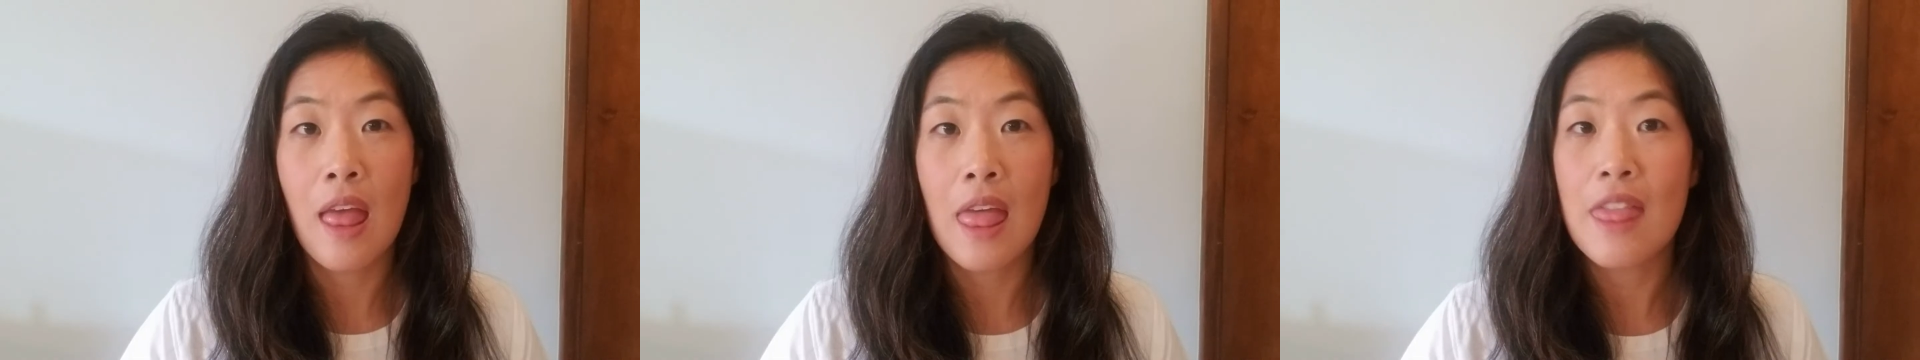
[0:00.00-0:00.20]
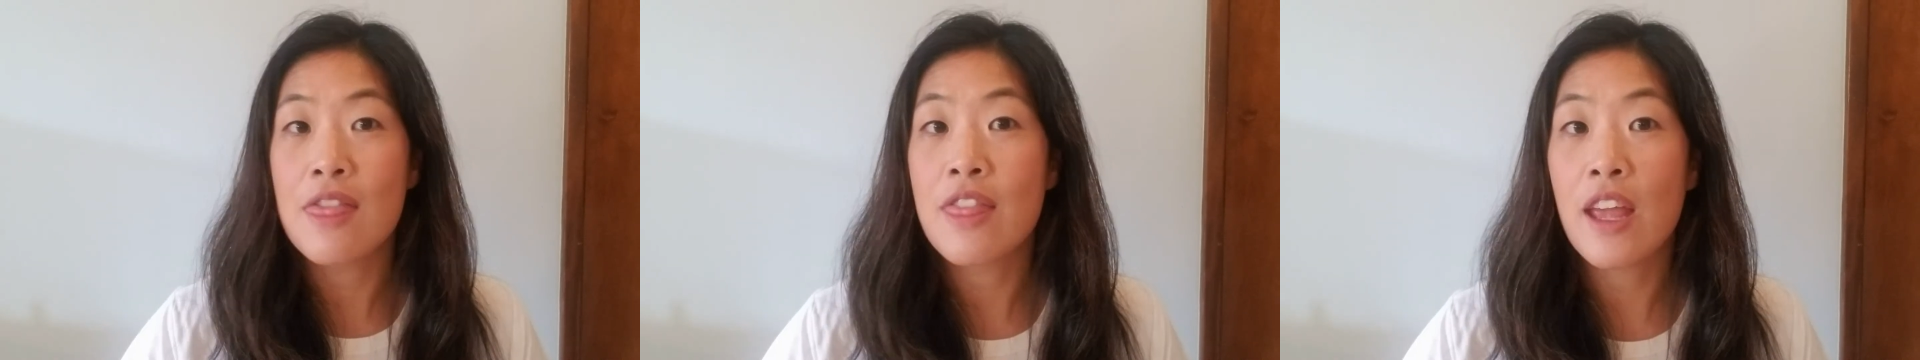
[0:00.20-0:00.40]

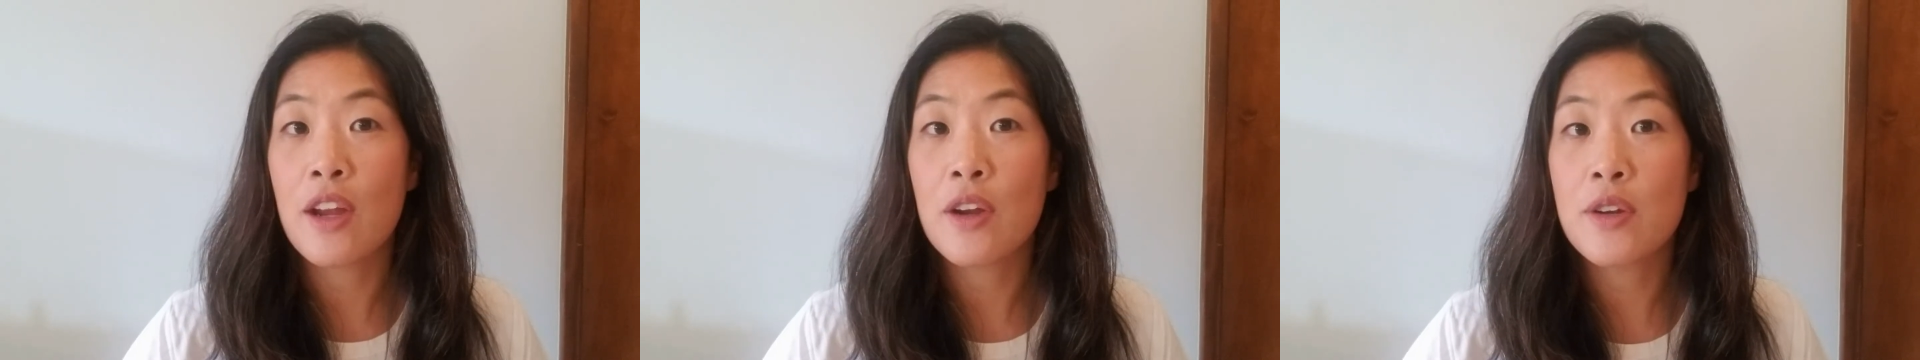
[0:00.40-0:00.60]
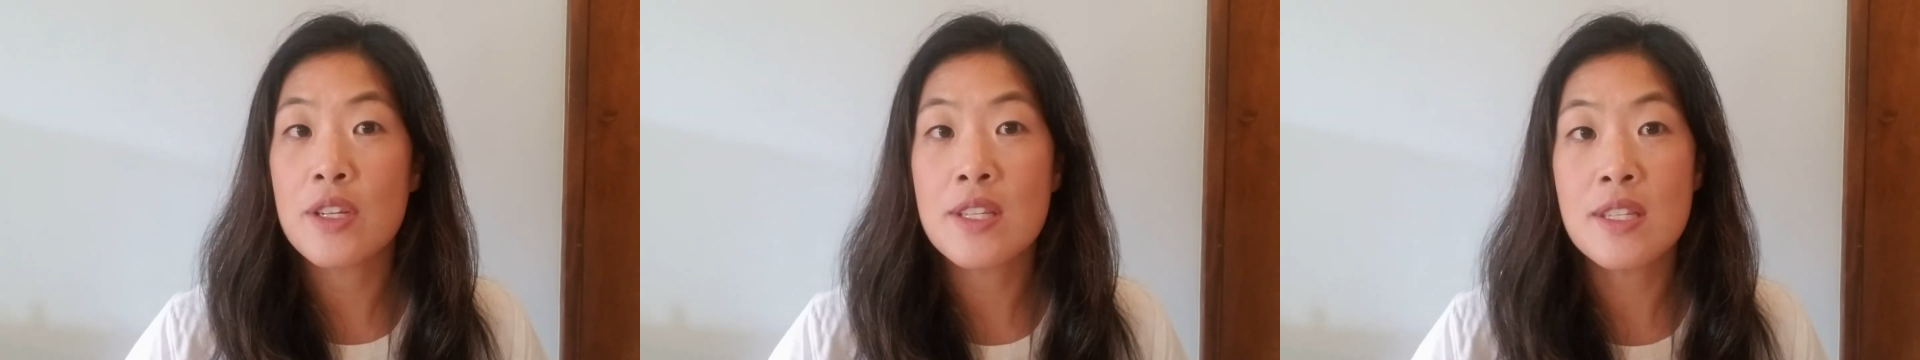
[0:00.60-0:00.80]

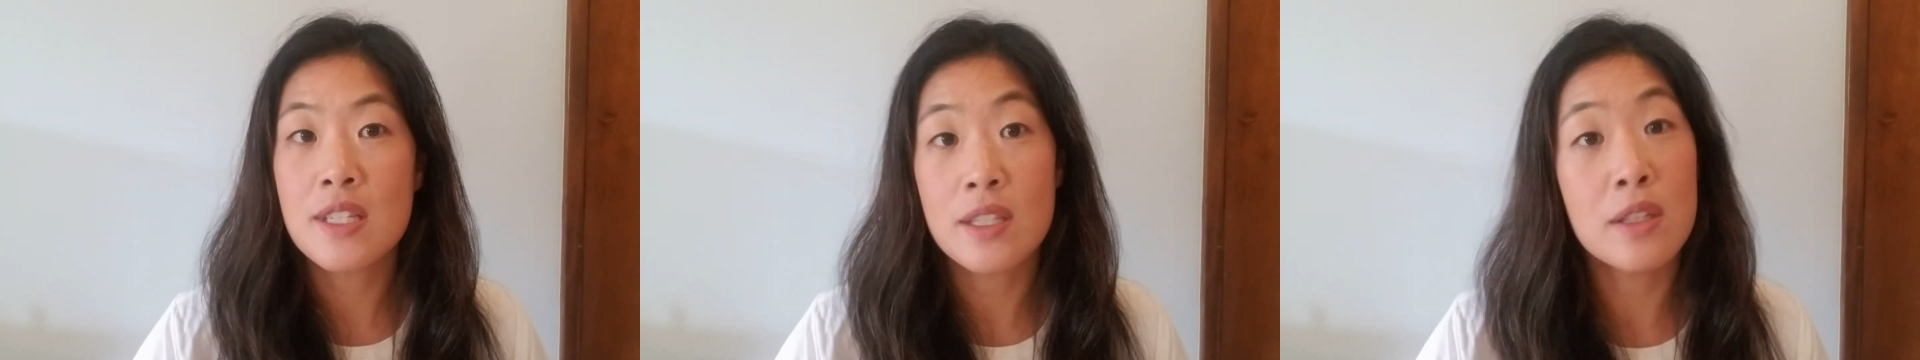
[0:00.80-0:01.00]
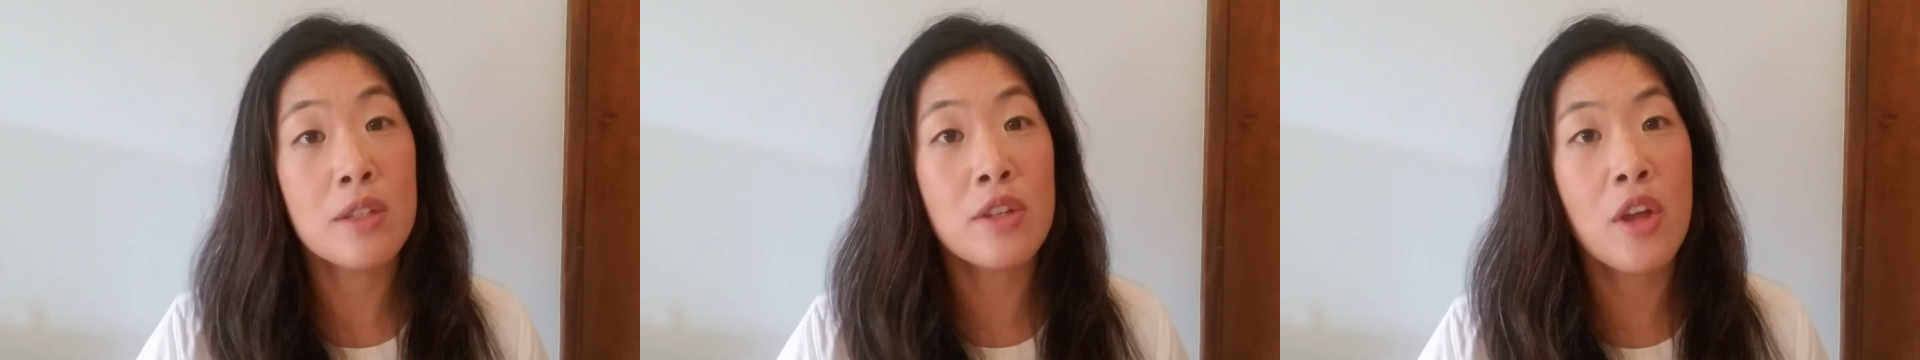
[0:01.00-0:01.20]
There is
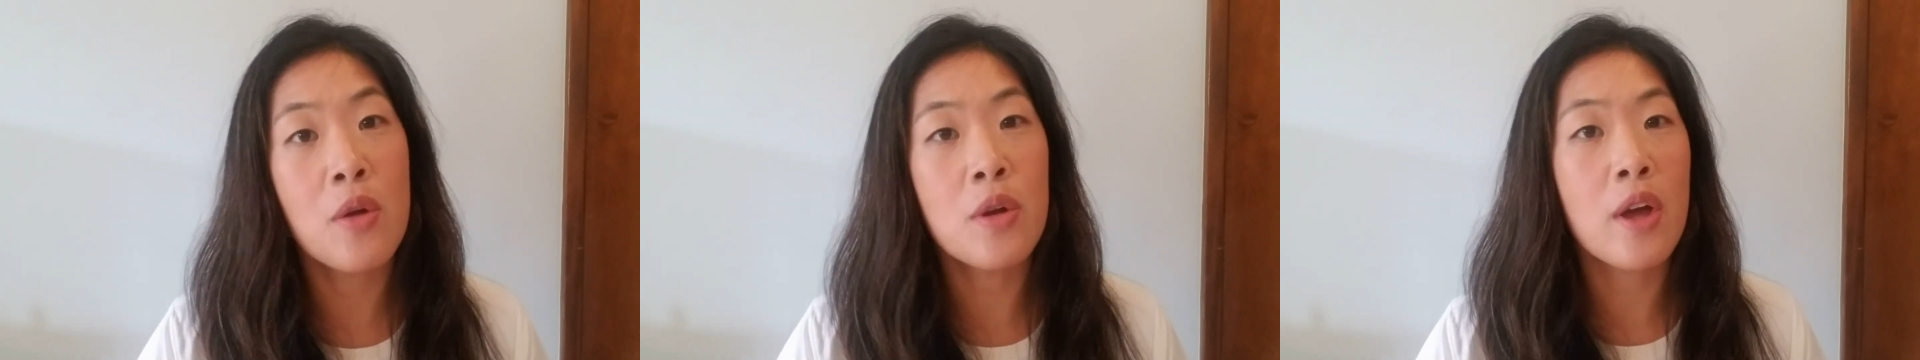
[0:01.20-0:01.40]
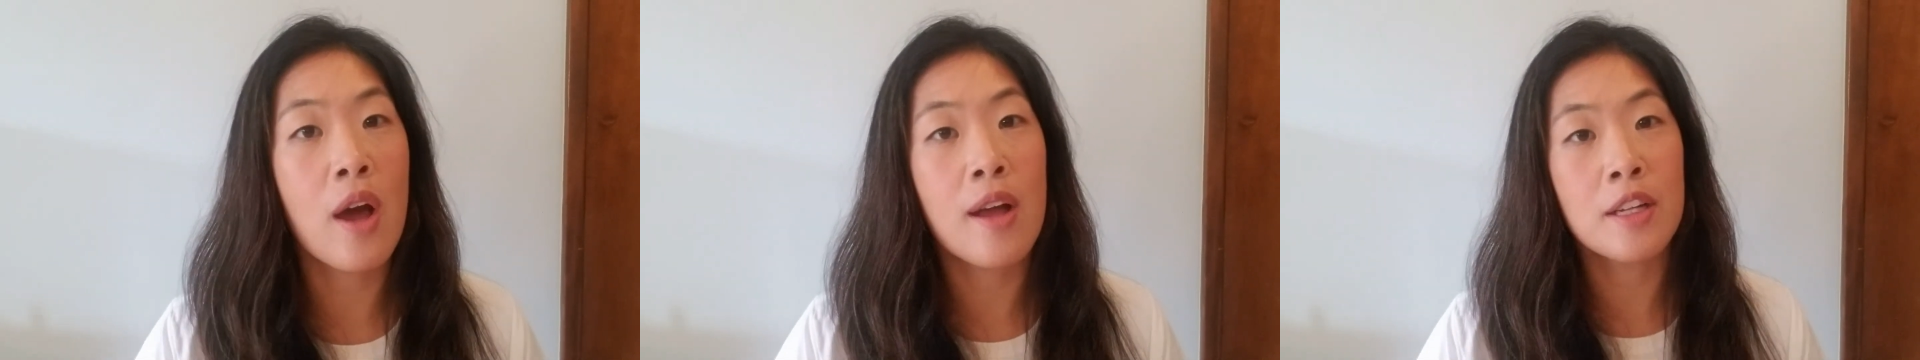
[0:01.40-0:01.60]
still no
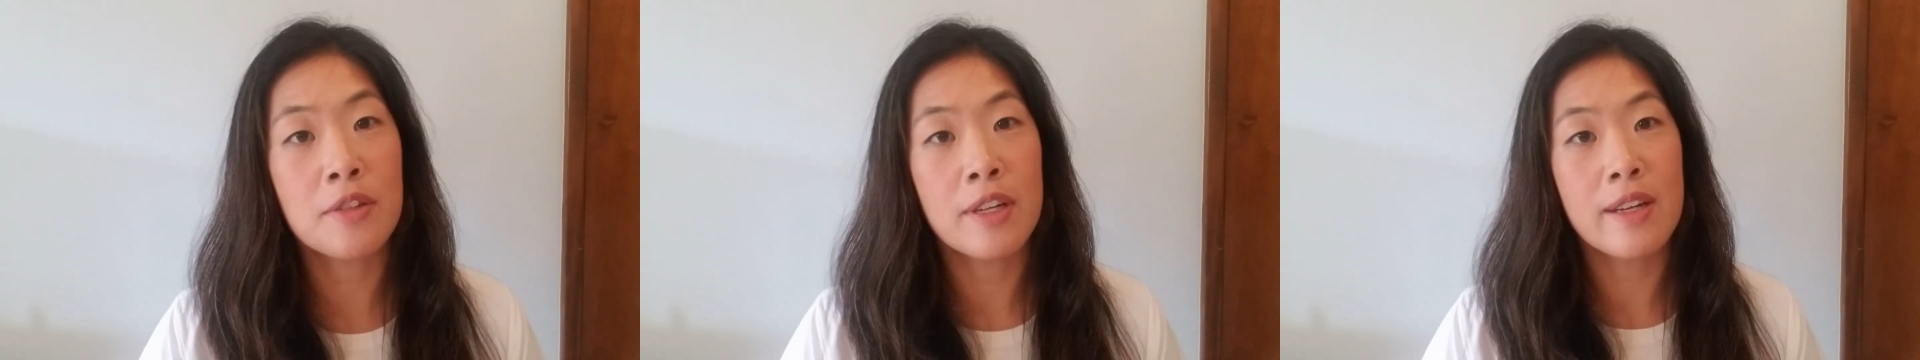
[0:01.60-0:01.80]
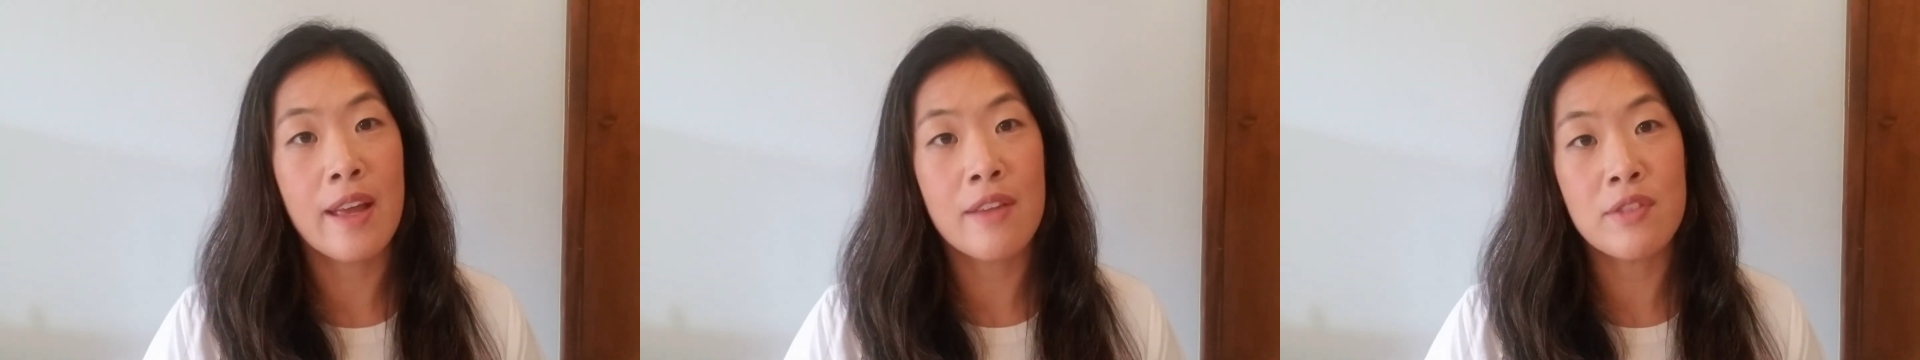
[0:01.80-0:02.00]

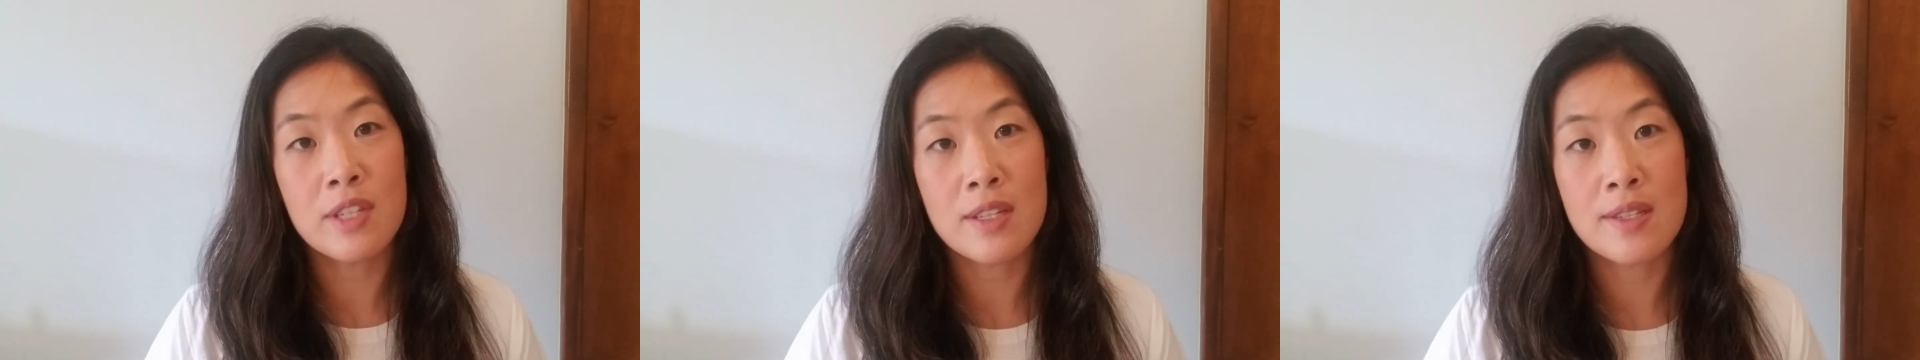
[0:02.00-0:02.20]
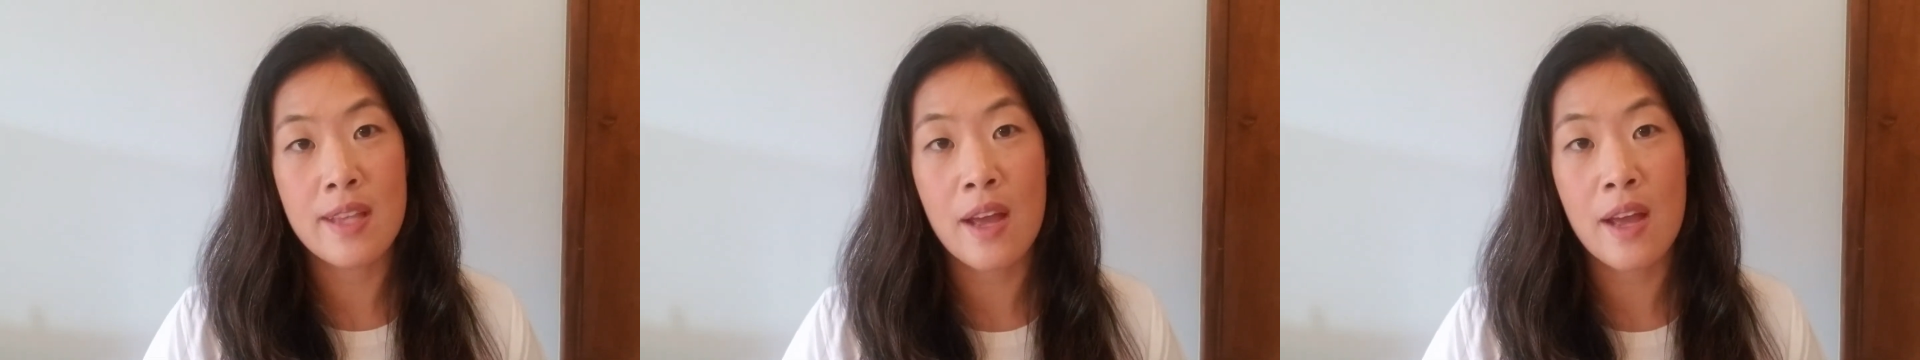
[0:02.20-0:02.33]
concrete evidence